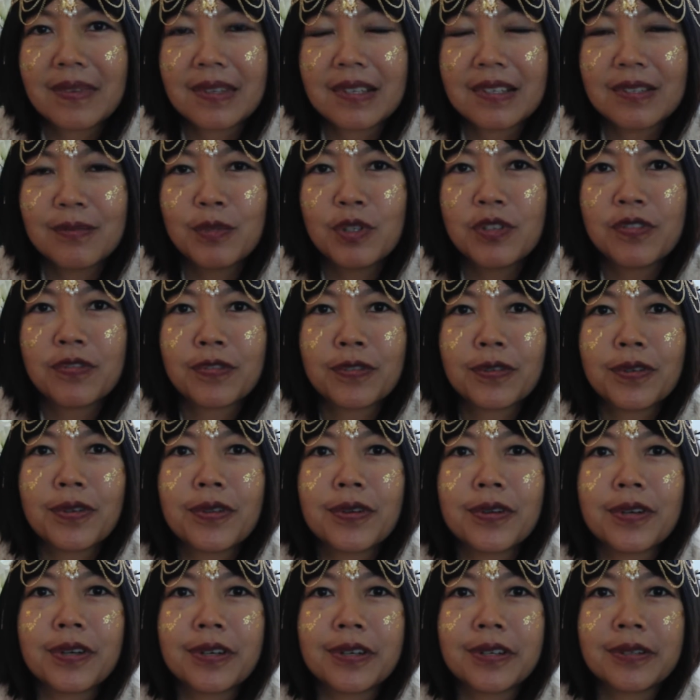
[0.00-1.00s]
move
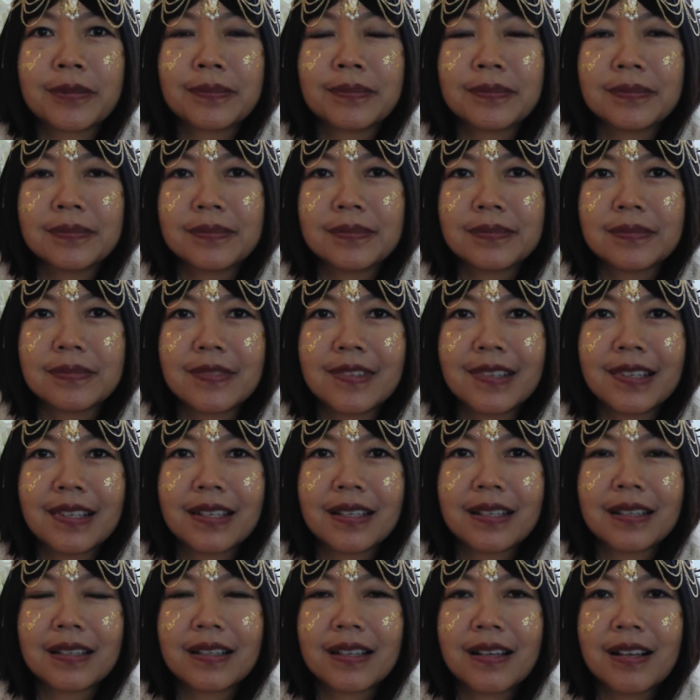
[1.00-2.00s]
further
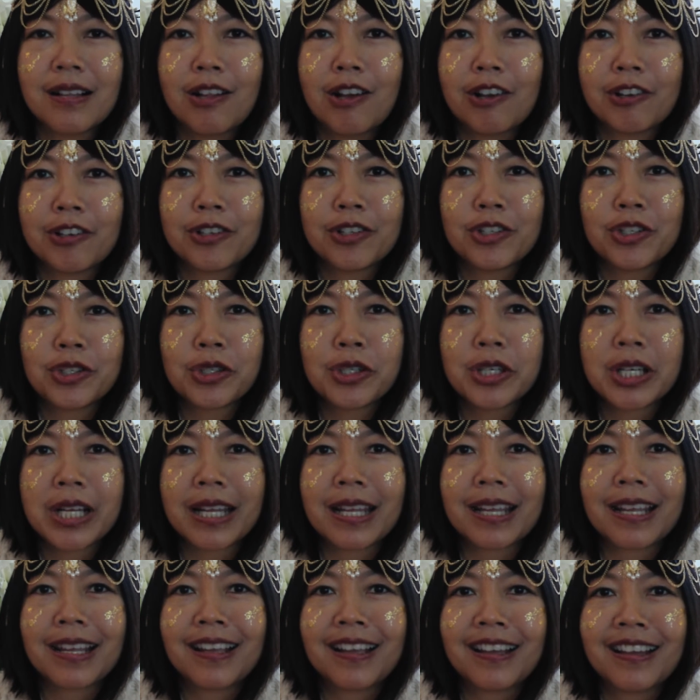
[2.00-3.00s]
along your
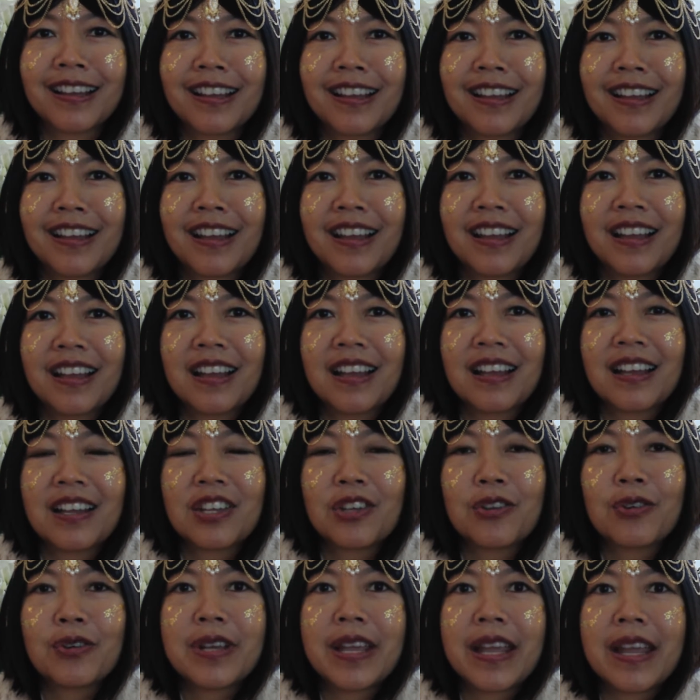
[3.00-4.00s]
journey,
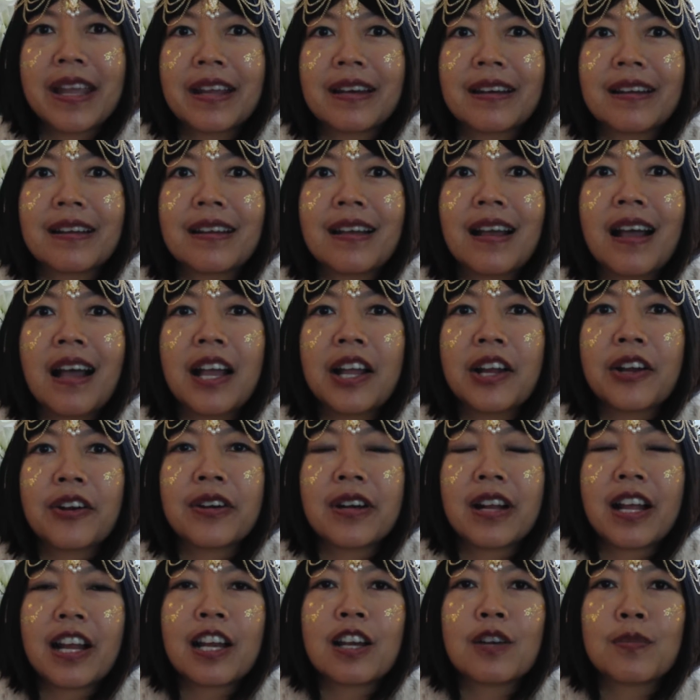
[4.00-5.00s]
you'll gain a higher and
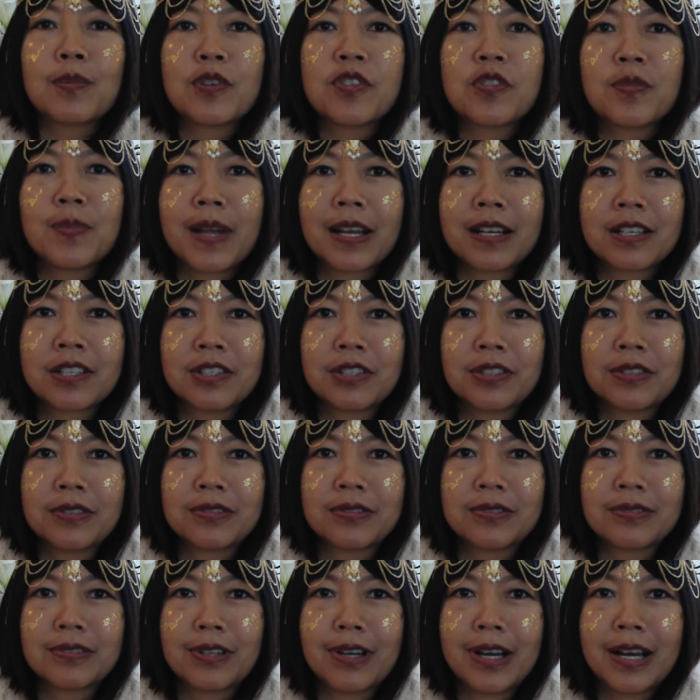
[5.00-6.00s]
higher perspective,
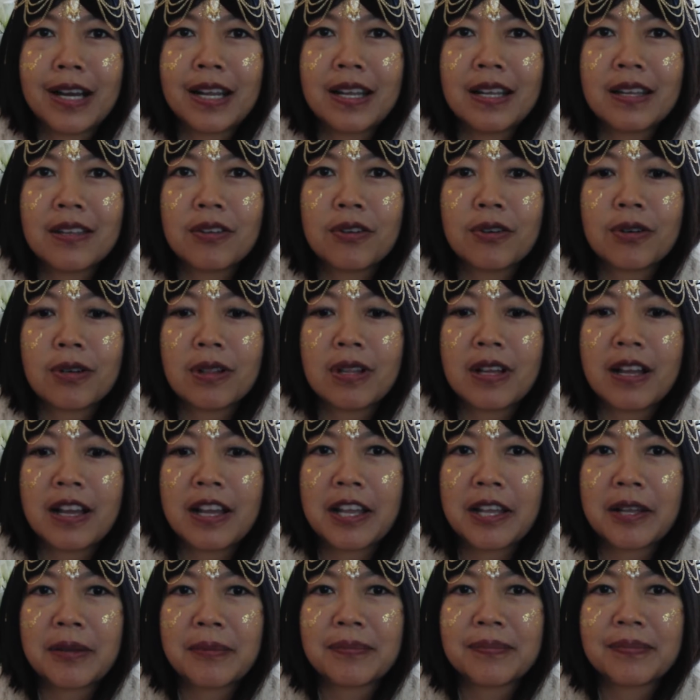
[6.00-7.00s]
right? You'll
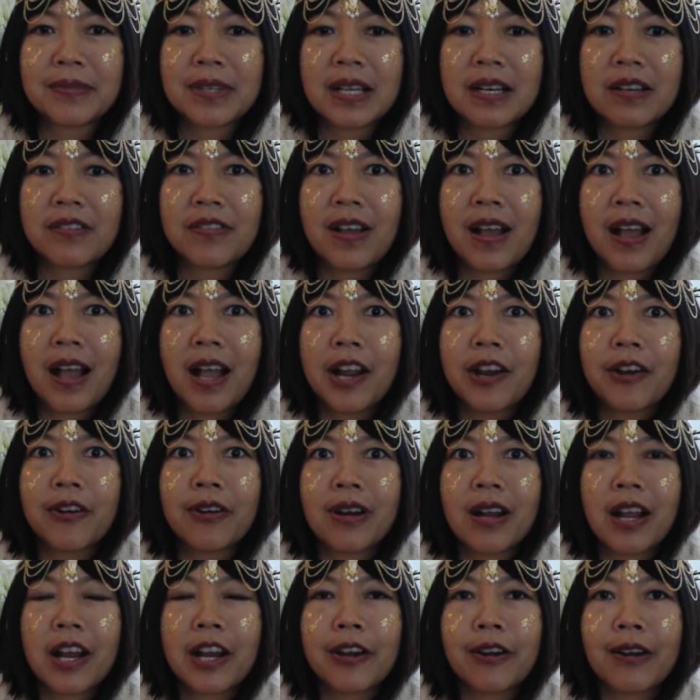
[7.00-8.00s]
climb kind of higher and
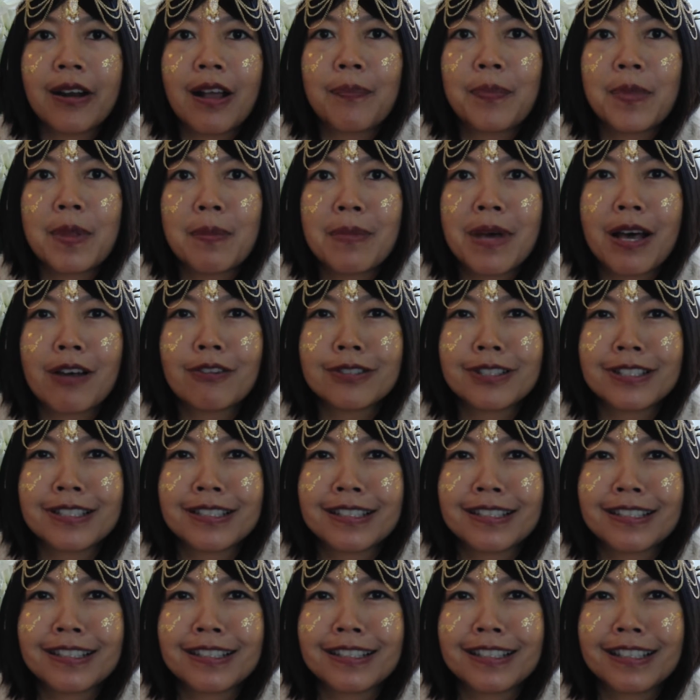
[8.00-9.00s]
higher up the
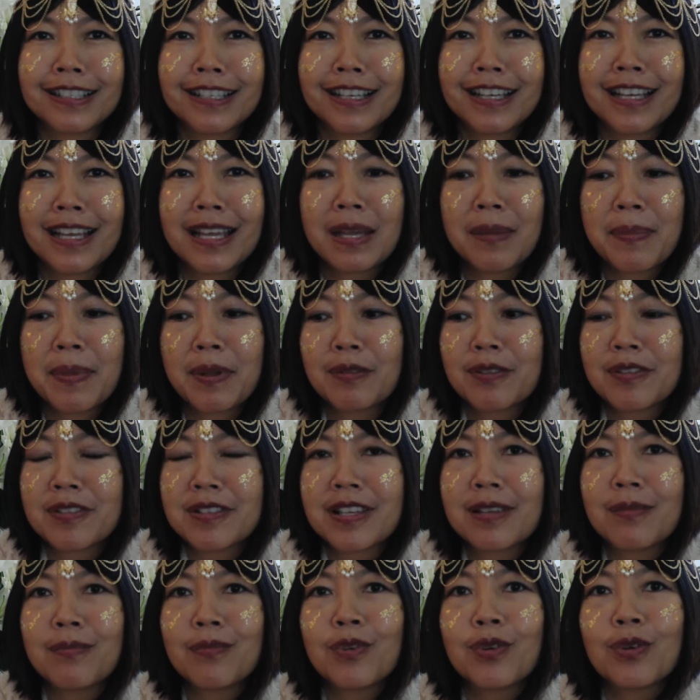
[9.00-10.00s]
mountain, be able to
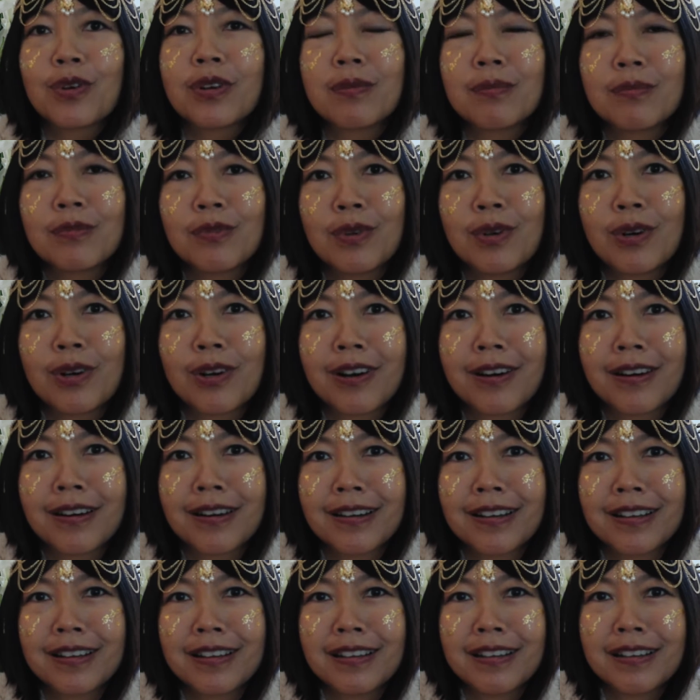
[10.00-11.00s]
see more and more
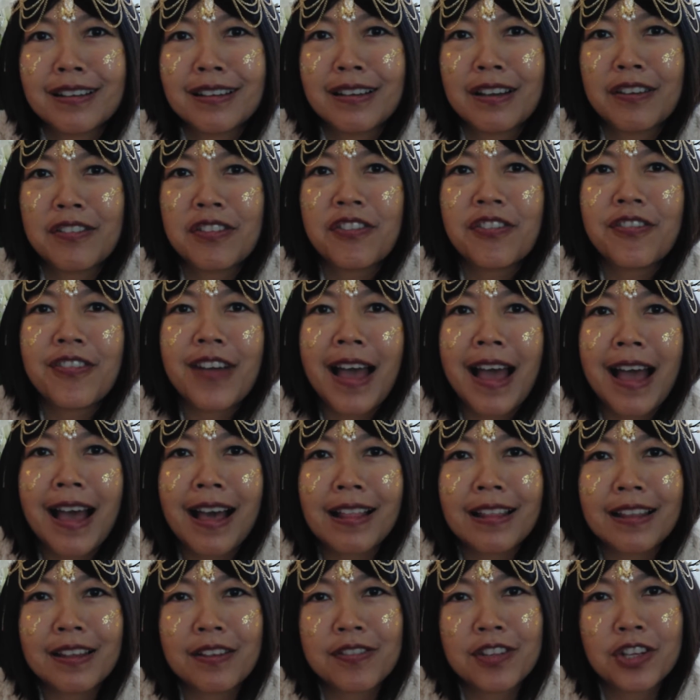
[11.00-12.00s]
of the
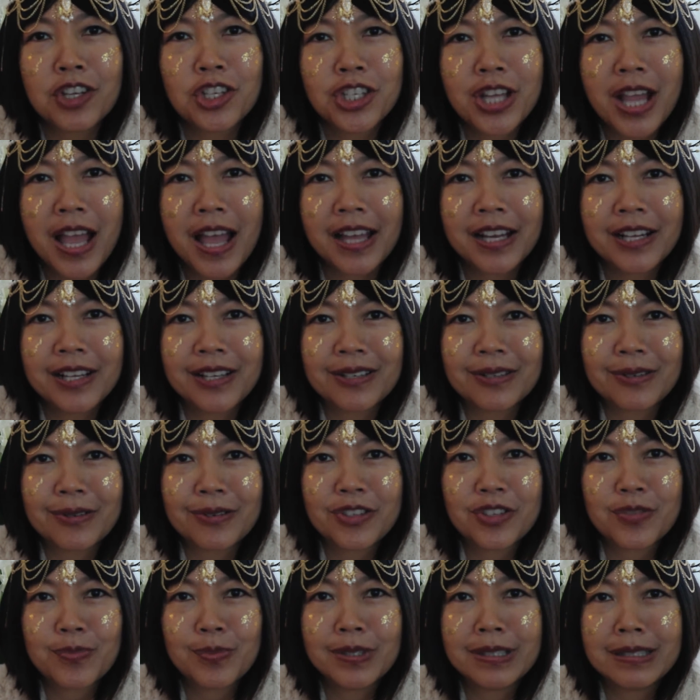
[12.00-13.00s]
valley of the
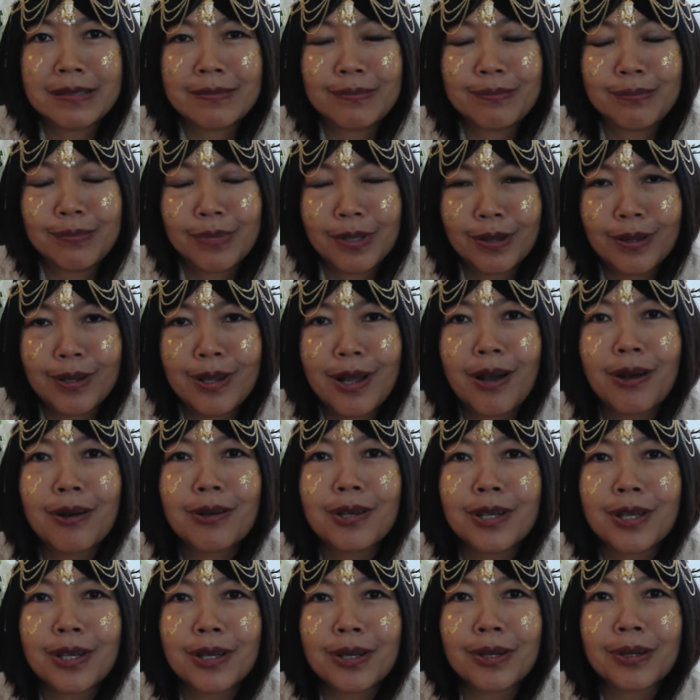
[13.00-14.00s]
shadows below
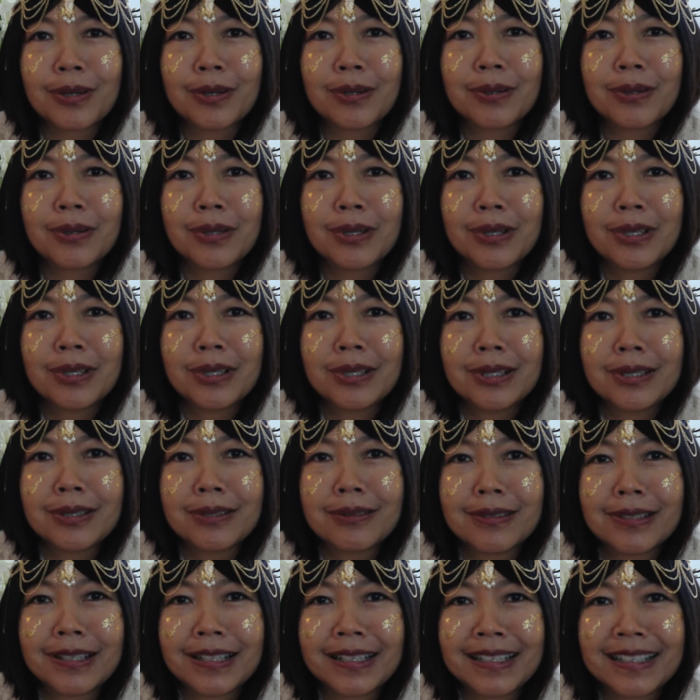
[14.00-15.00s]
you,
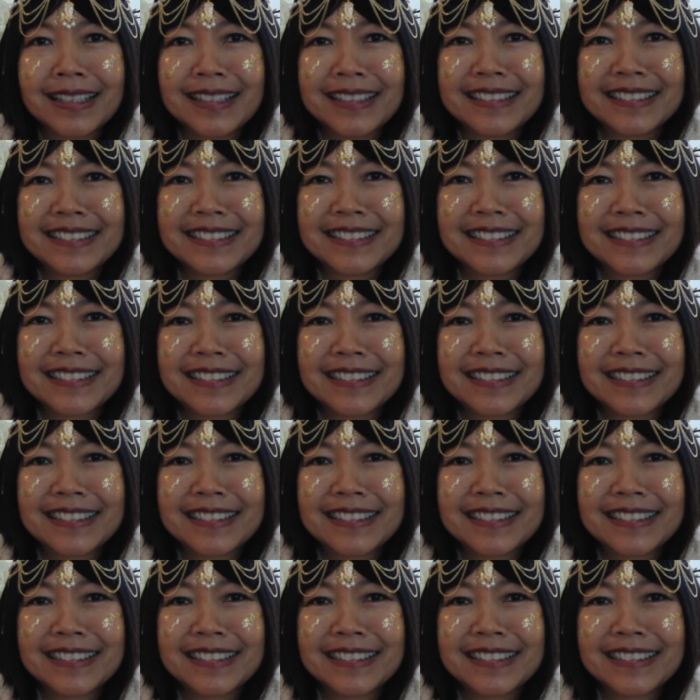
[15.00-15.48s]
right?